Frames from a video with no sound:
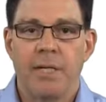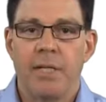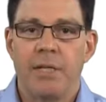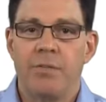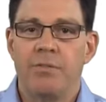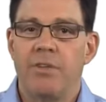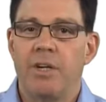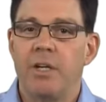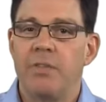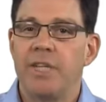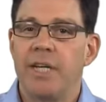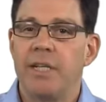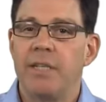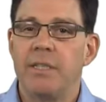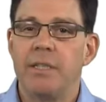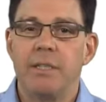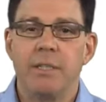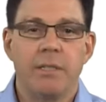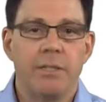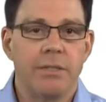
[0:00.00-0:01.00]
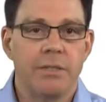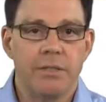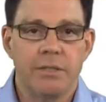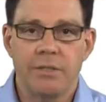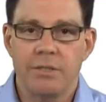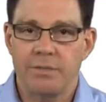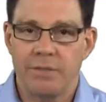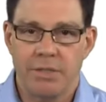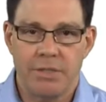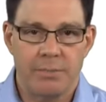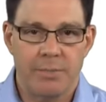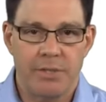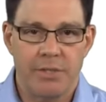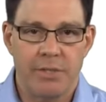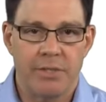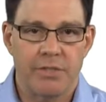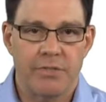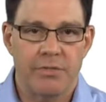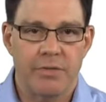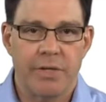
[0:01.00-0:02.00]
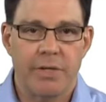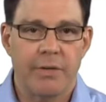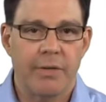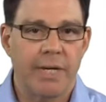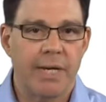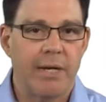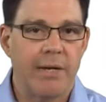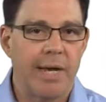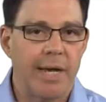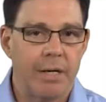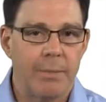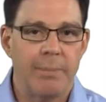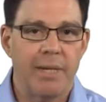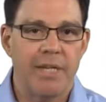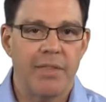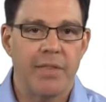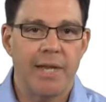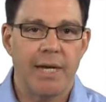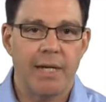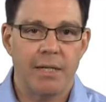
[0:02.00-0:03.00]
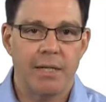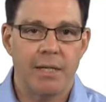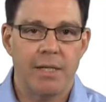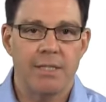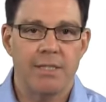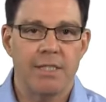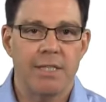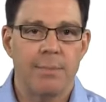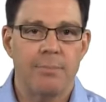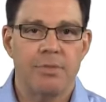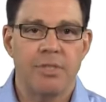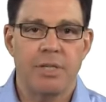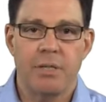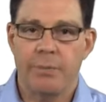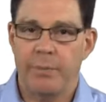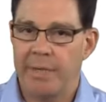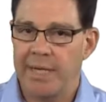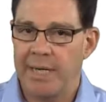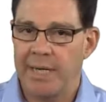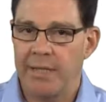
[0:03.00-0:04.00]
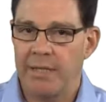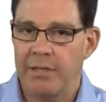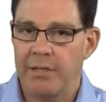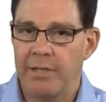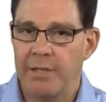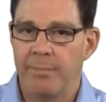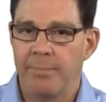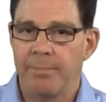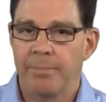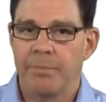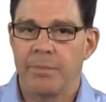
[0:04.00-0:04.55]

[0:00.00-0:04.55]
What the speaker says: It evolved out of years of experience figuring out how to make that concept a reality,